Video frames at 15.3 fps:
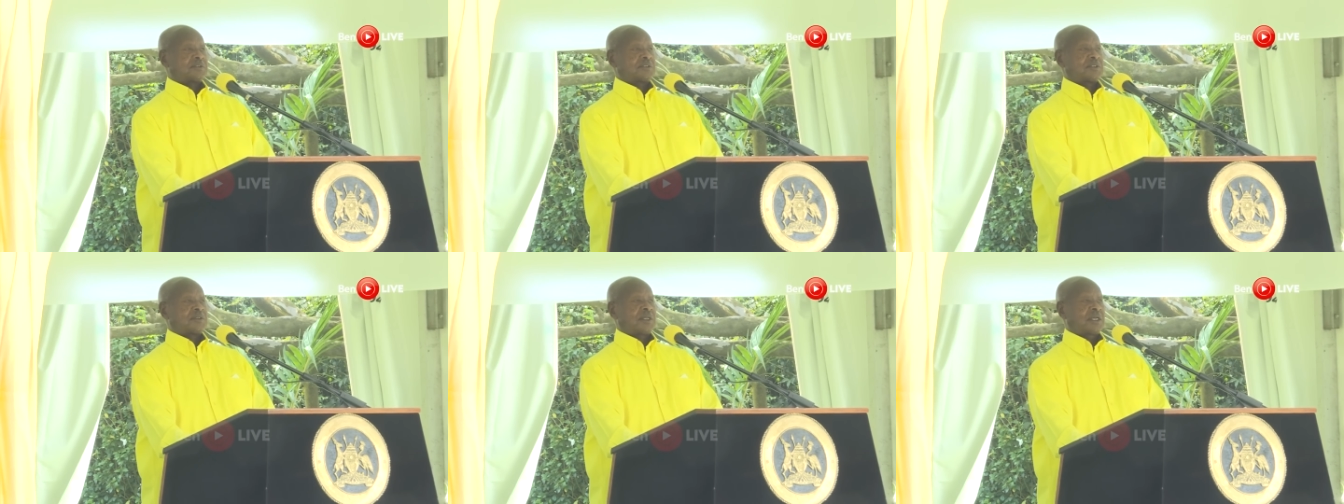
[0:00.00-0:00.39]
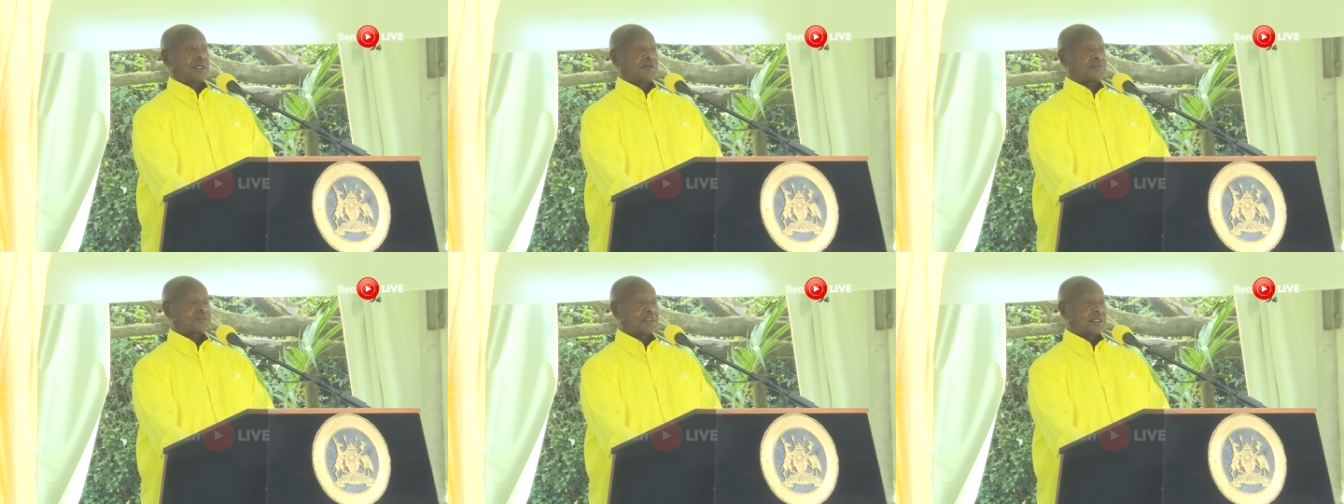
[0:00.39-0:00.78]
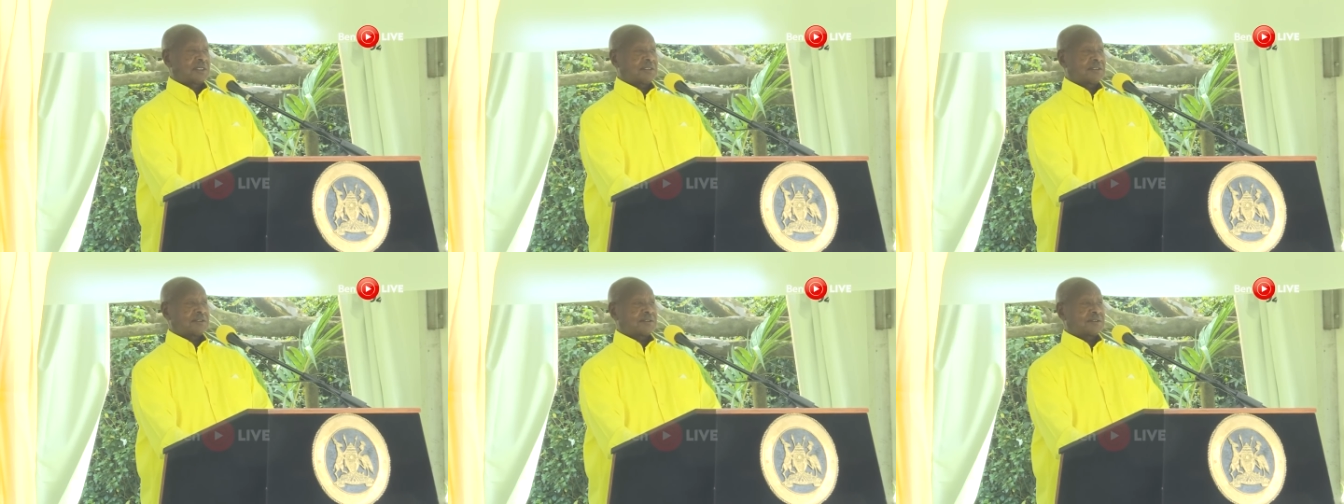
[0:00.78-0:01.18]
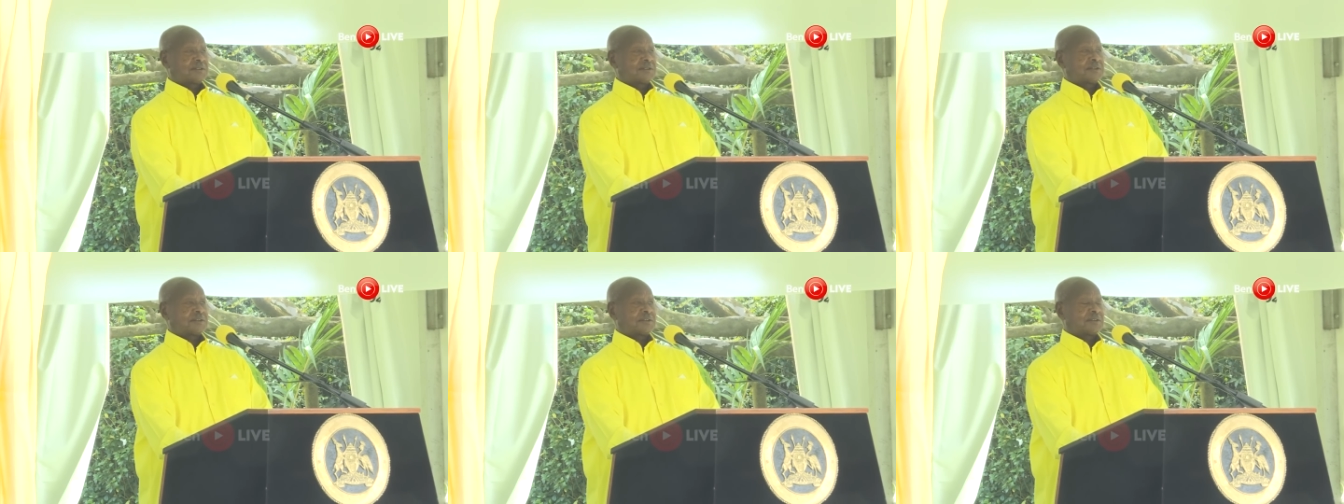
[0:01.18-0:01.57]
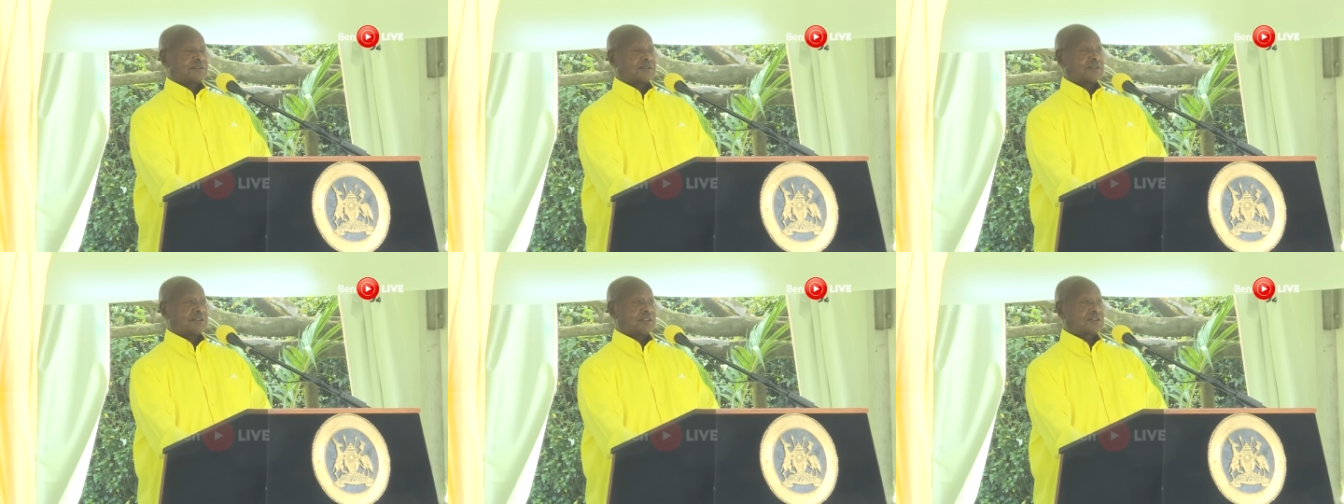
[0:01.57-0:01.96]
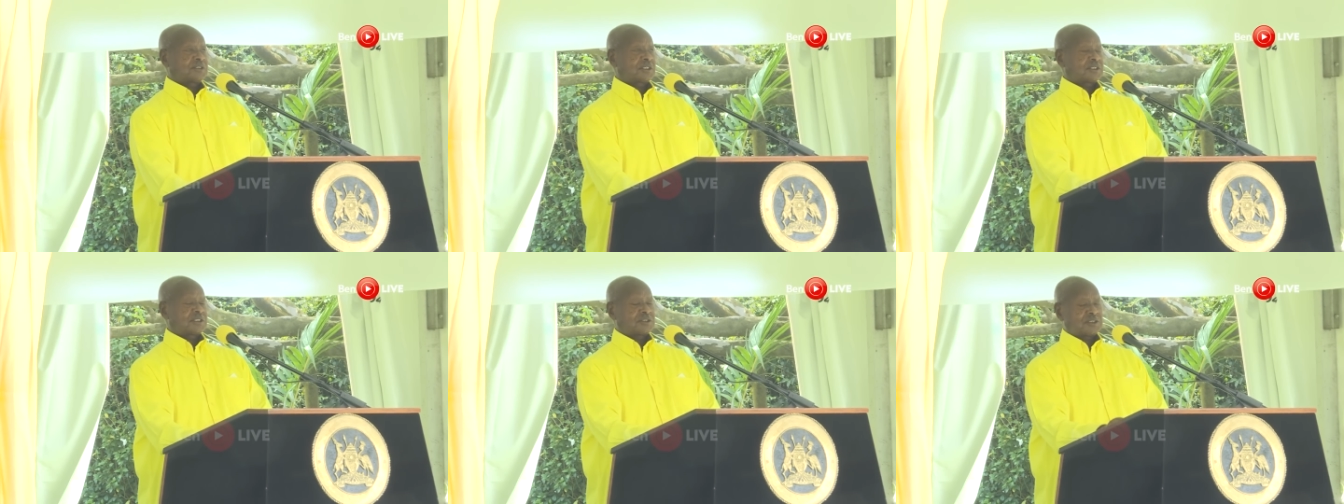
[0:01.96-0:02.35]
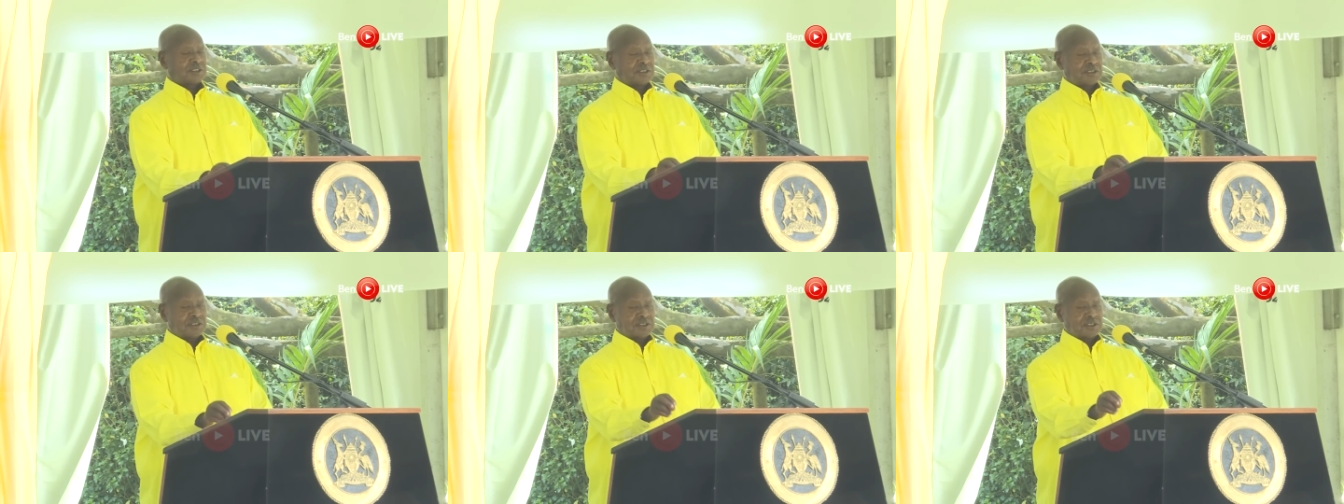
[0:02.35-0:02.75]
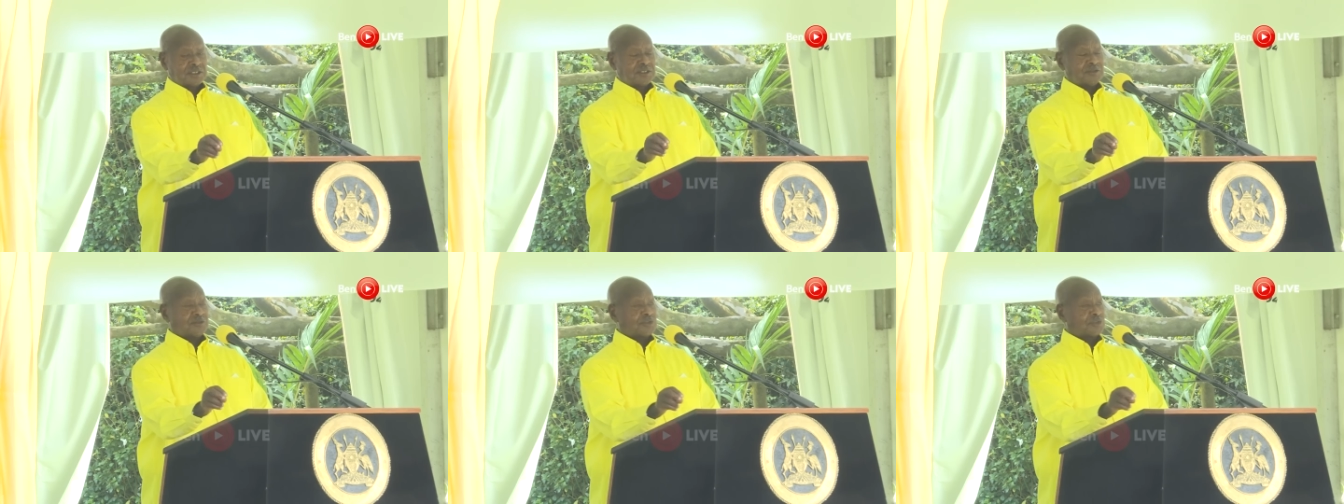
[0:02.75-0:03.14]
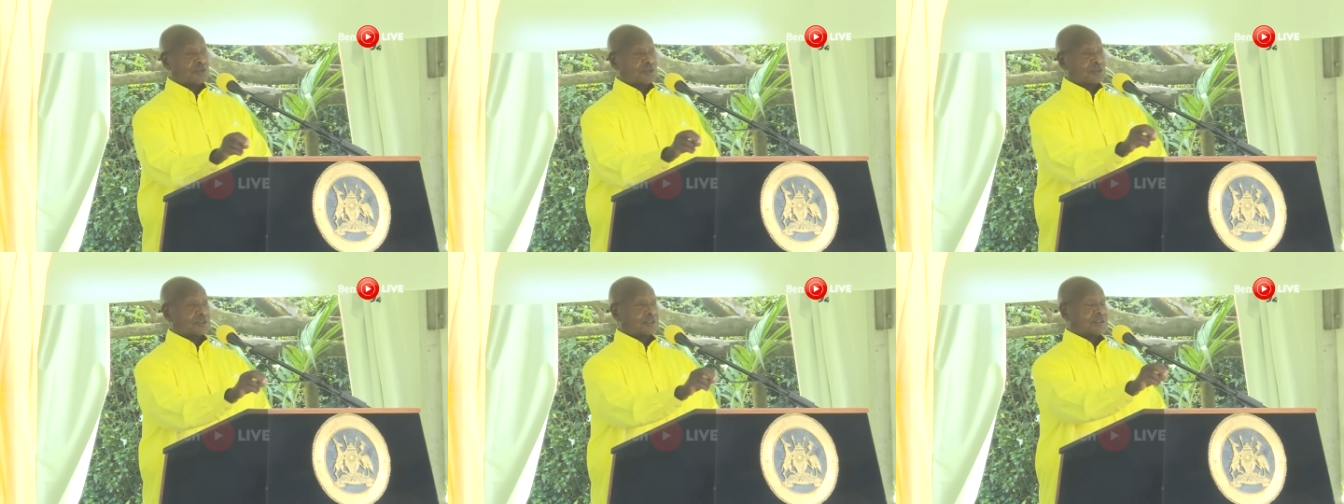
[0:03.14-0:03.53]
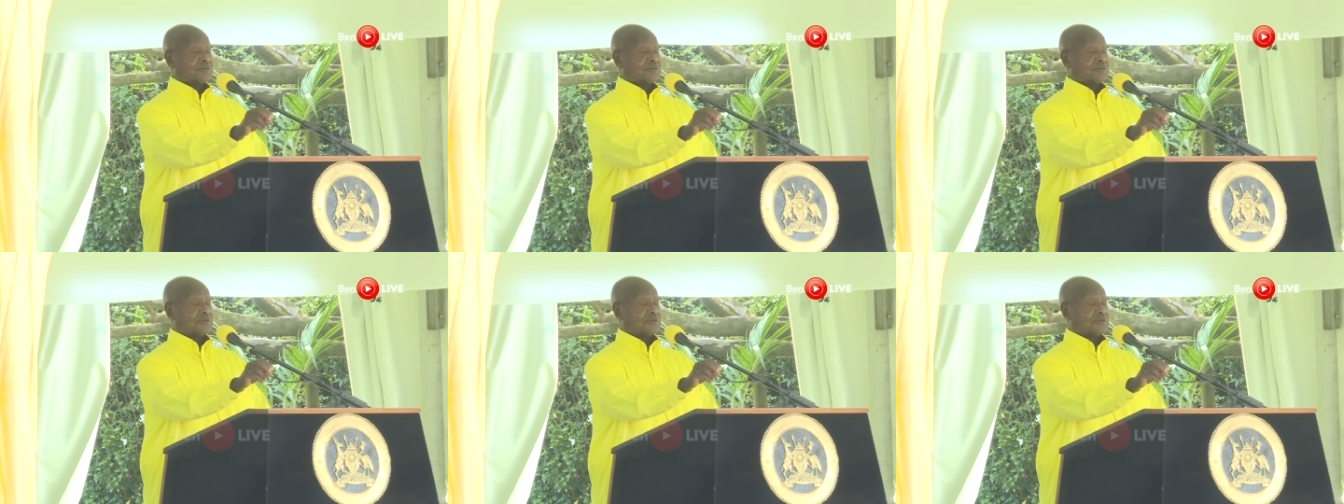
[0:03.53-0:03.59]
Thereafter, they started sending individuals,